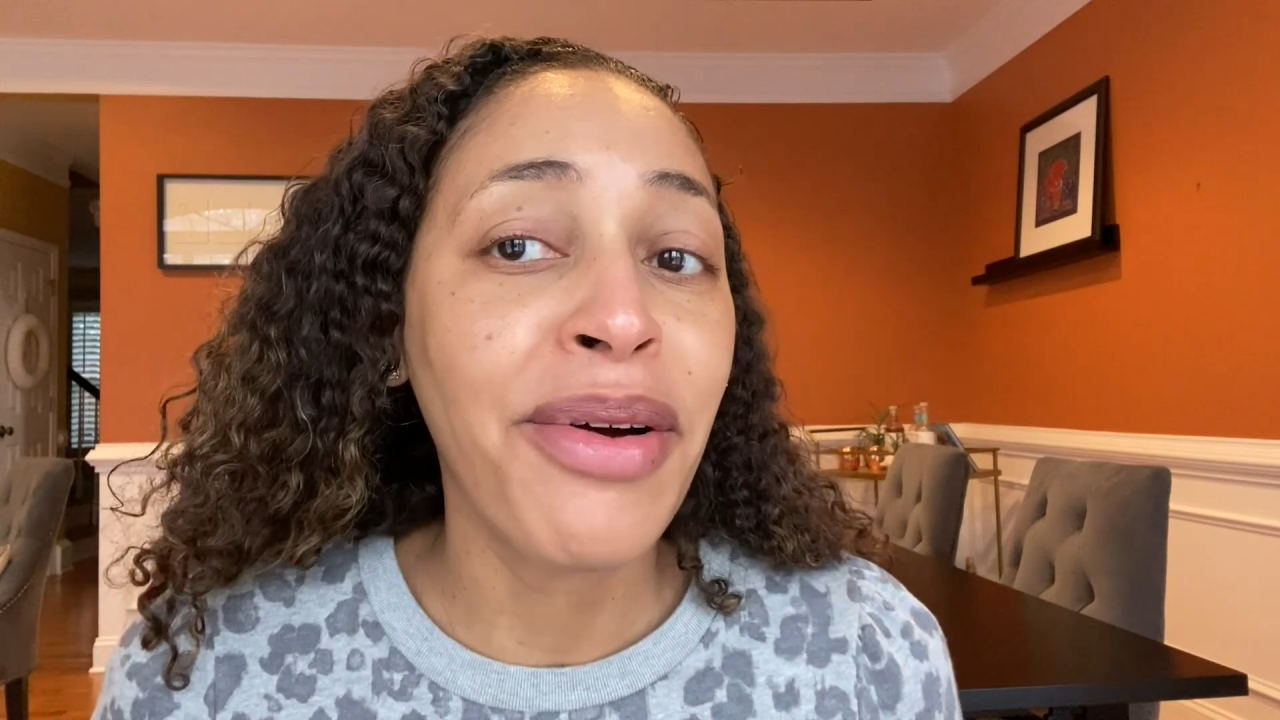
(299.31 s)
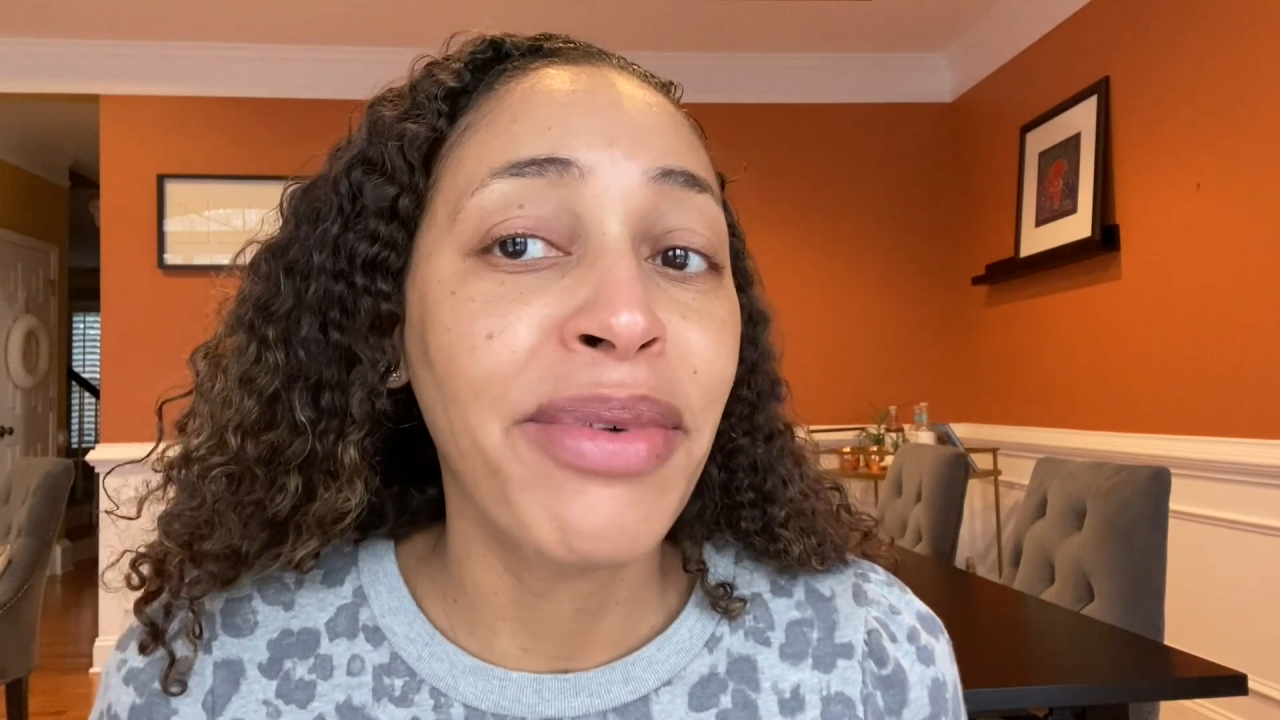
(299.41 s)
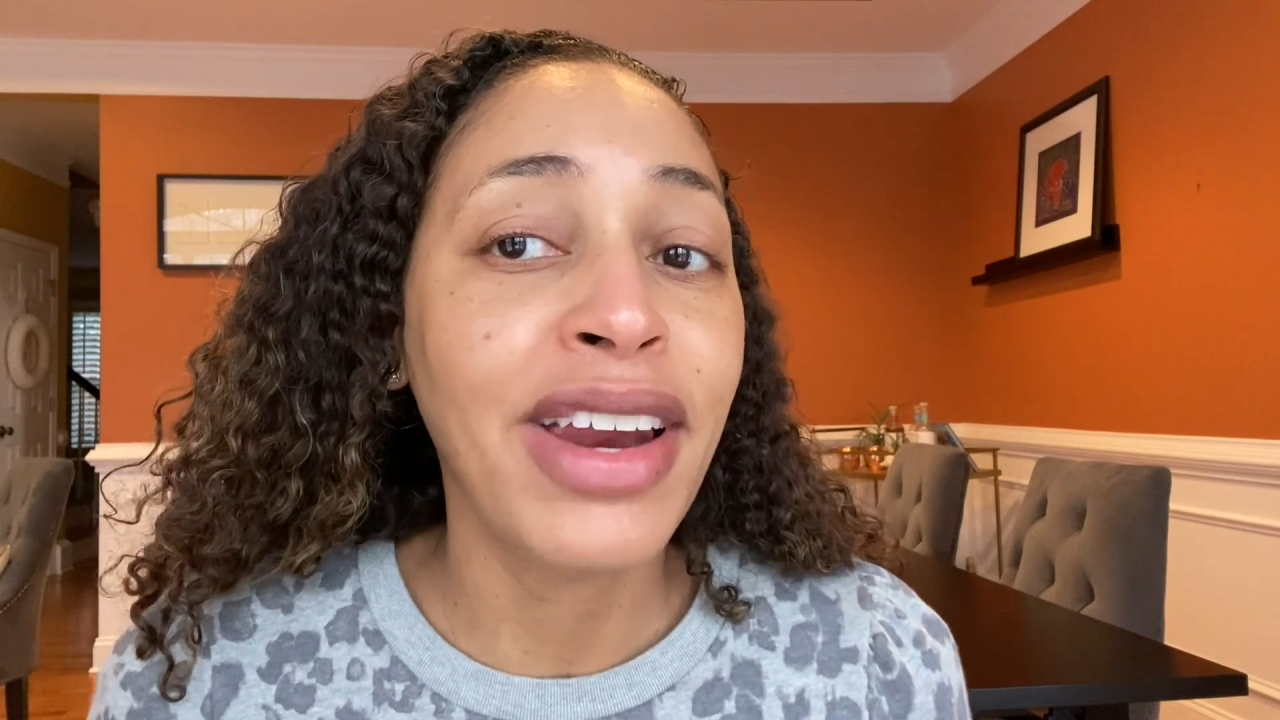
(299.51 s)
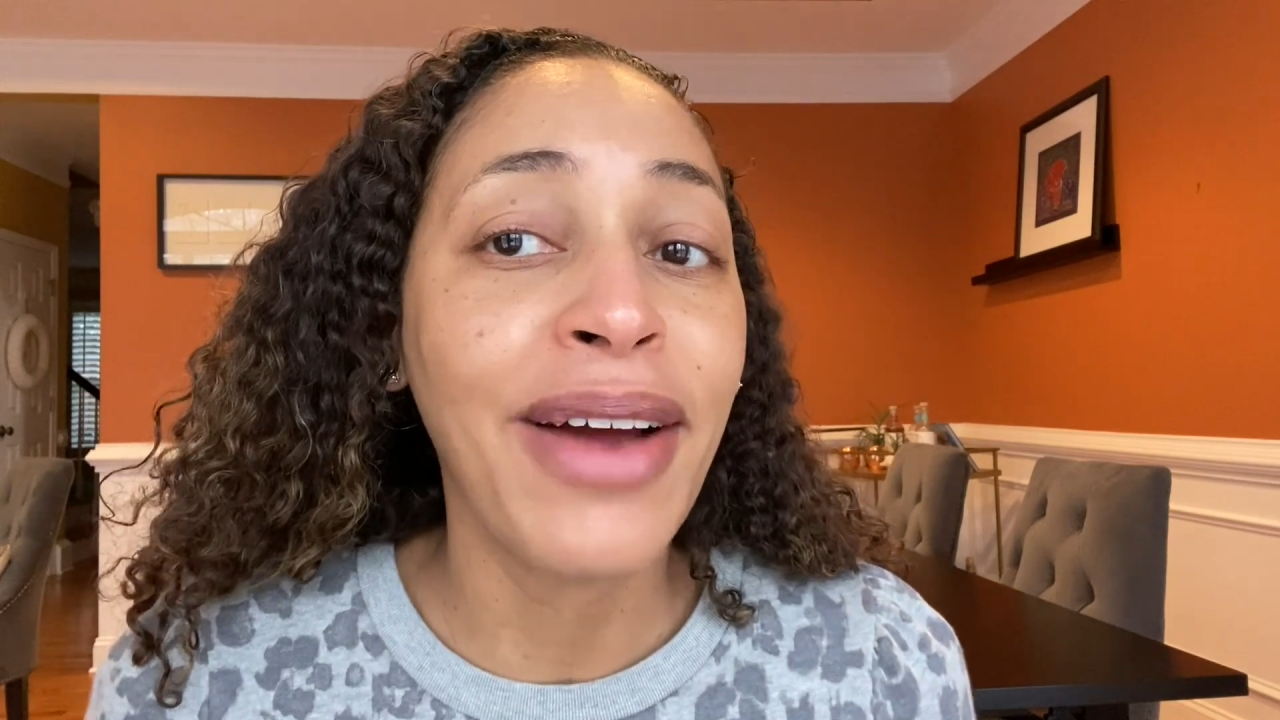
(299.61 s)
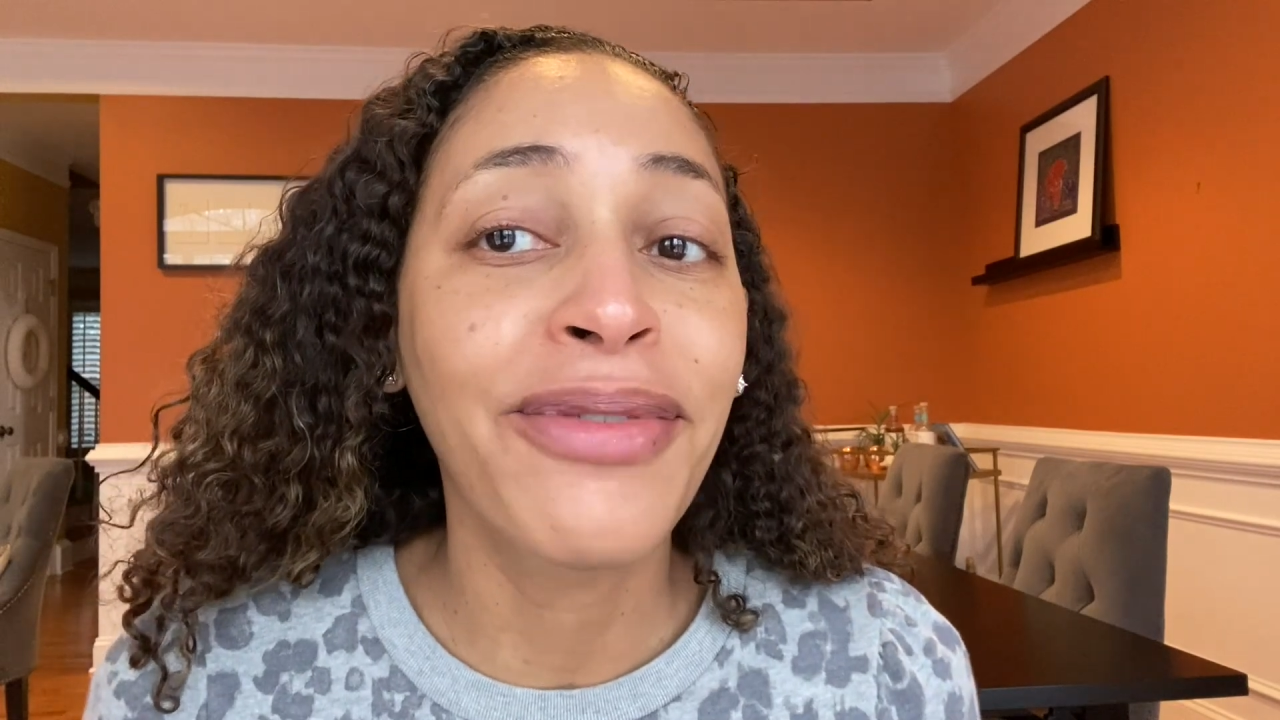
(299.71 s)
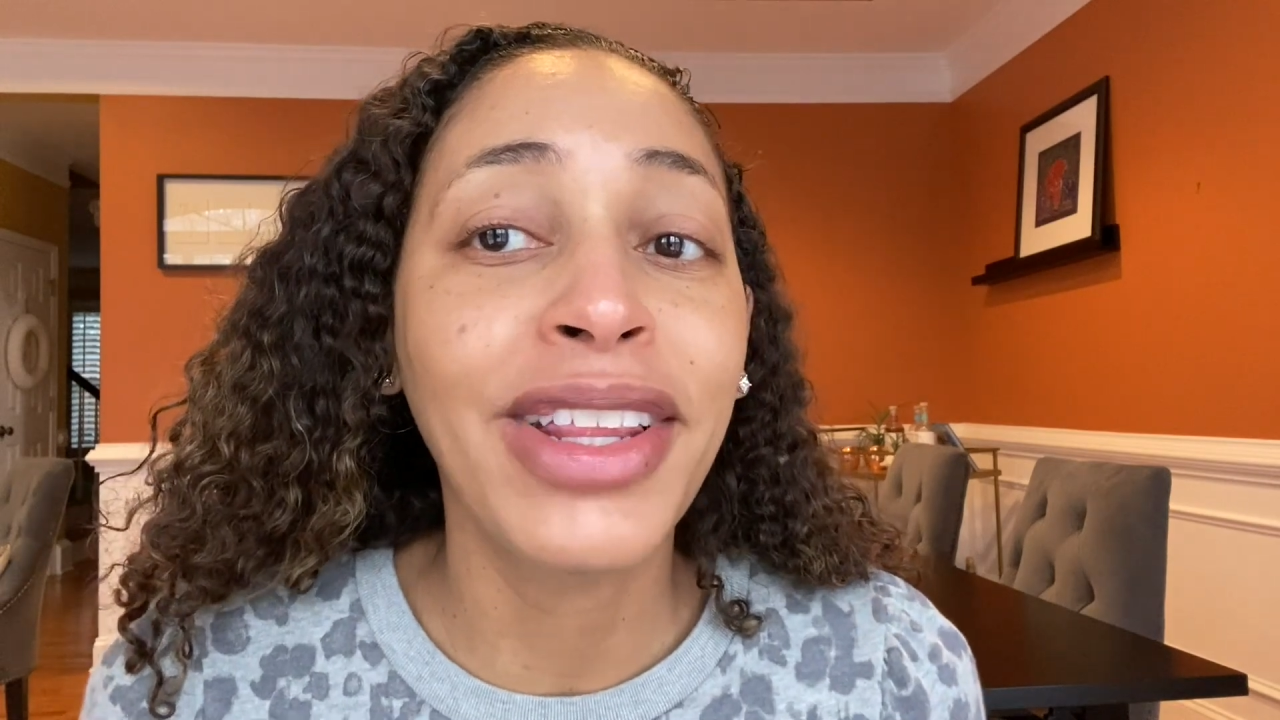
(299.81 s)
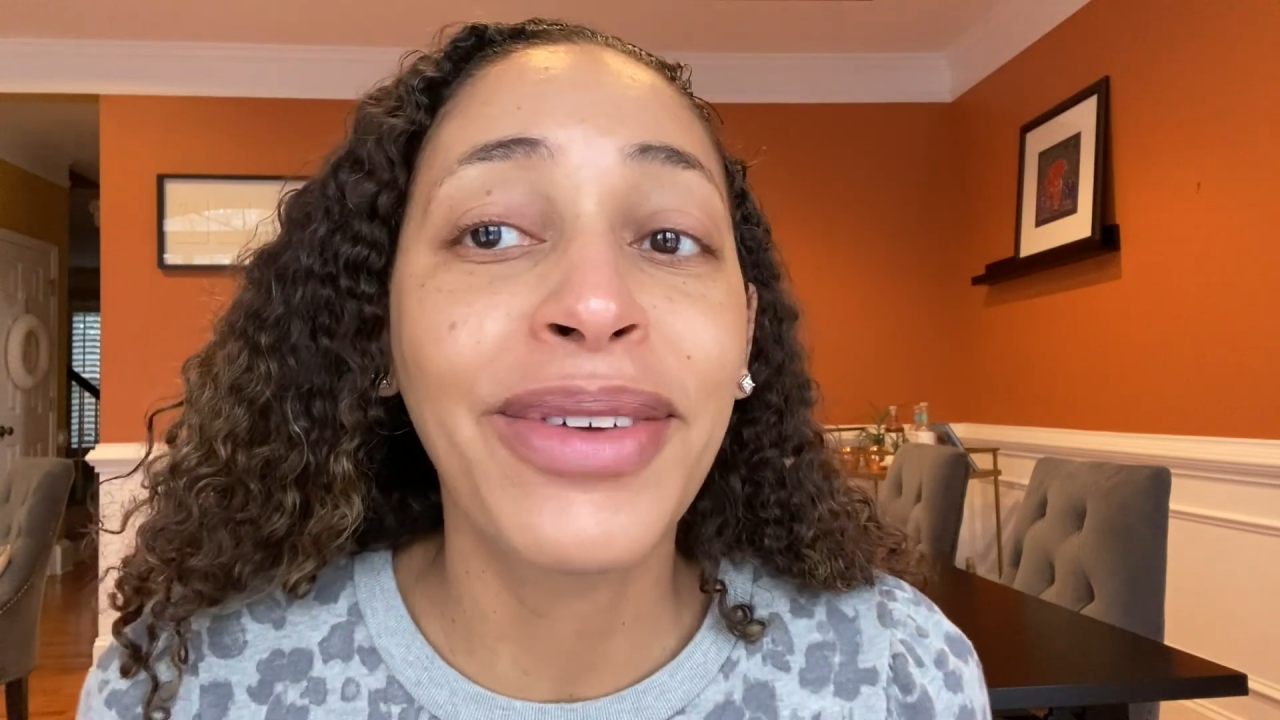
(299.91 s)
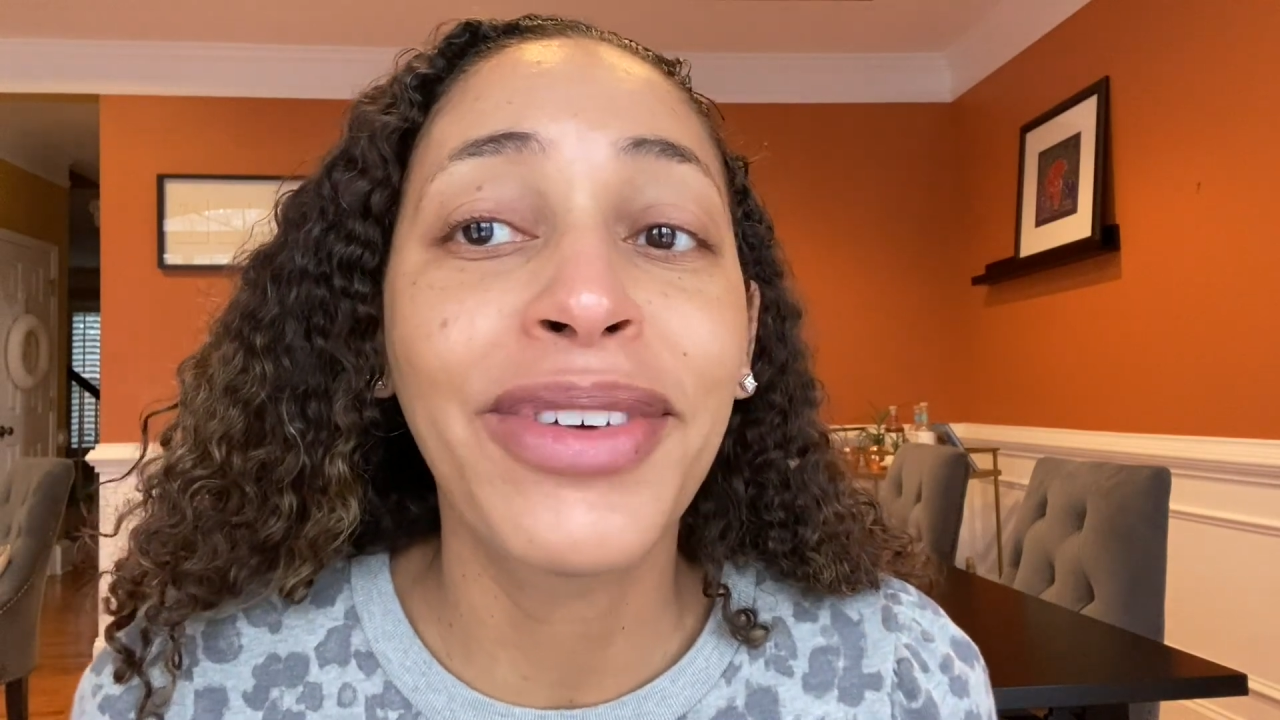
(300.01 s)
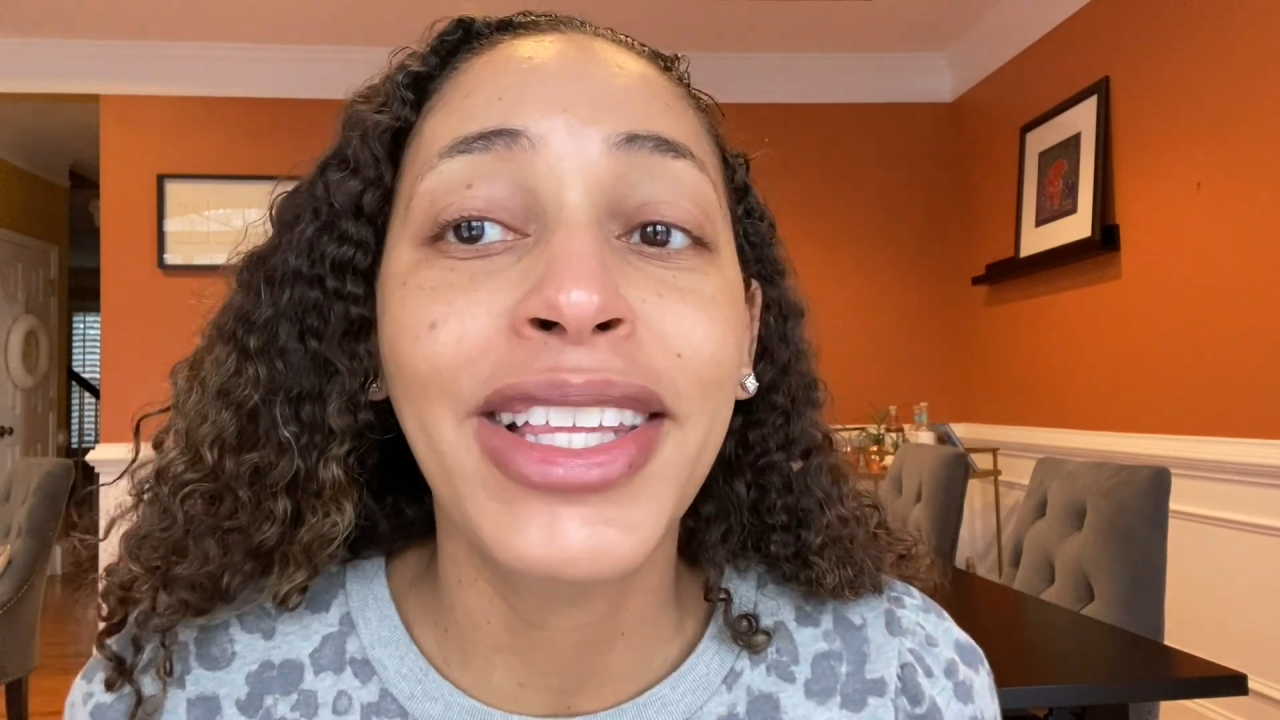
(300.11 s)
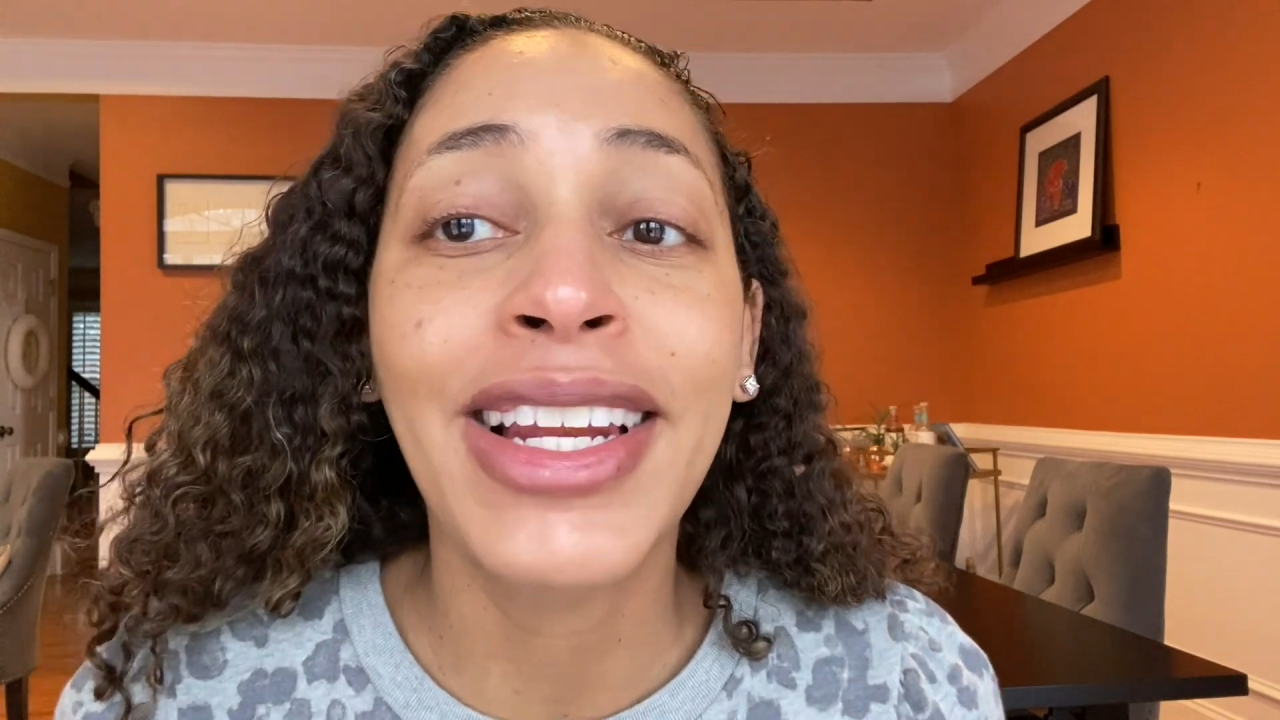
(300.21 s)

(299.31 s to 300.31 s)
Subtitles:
But I really